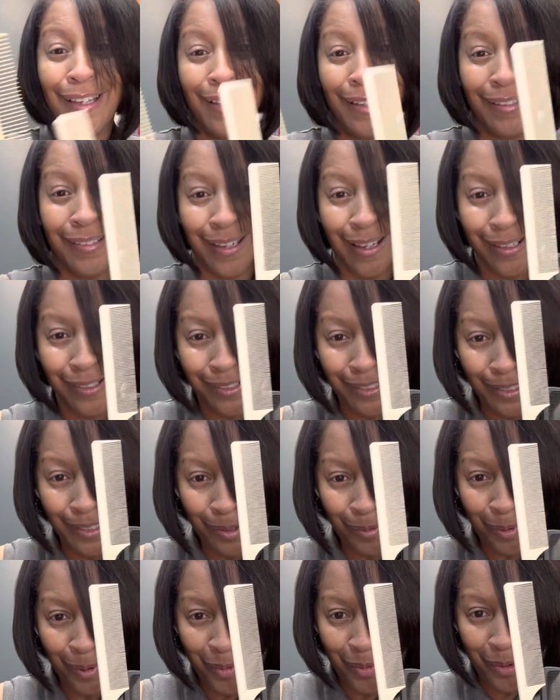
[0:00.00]
not just
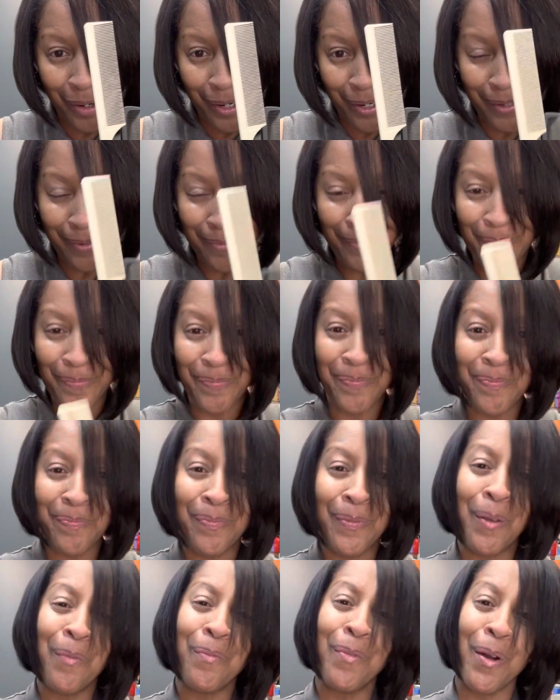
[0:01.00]
with one,
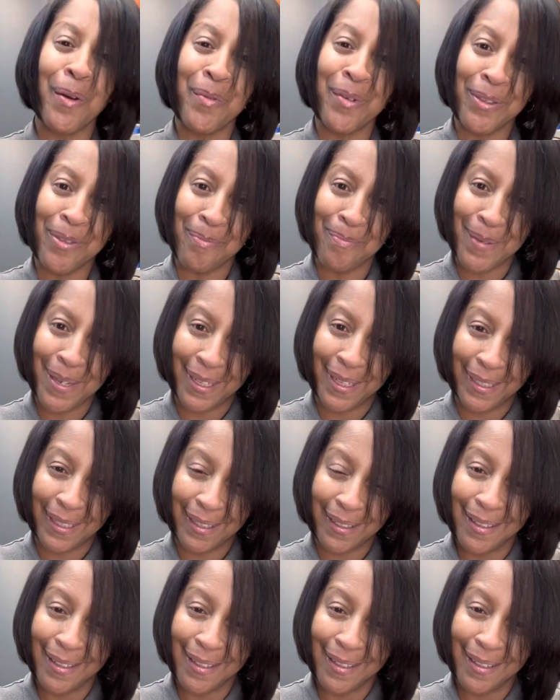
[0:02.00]
but with many,